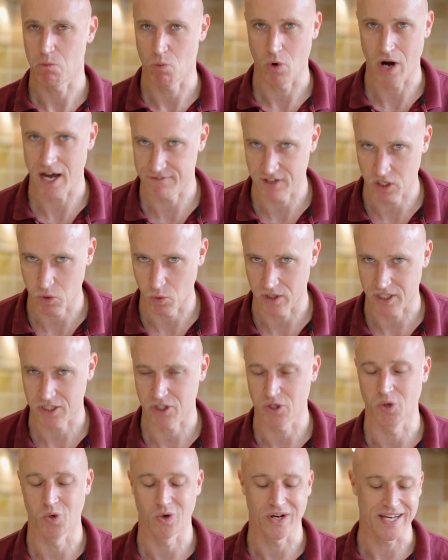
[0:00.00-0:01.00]
whatever you want to
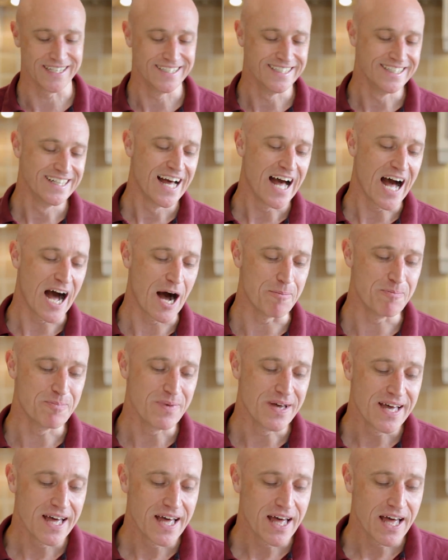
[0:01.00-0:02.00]
call it, um,